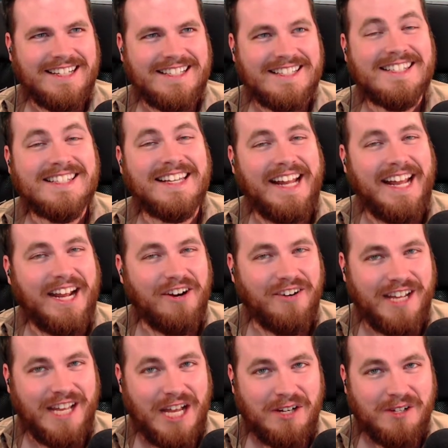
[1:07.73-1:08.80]

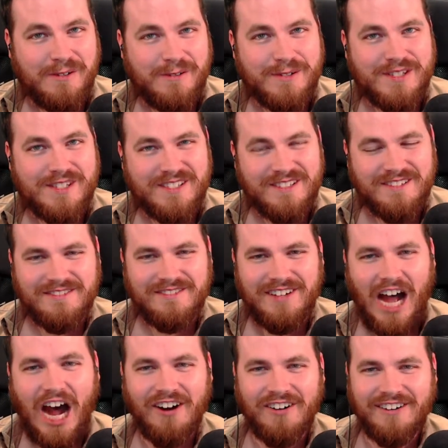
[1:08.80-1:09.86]
scenarios.
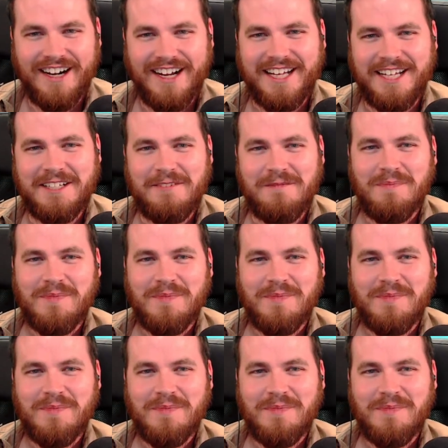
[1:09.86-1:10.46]
All right.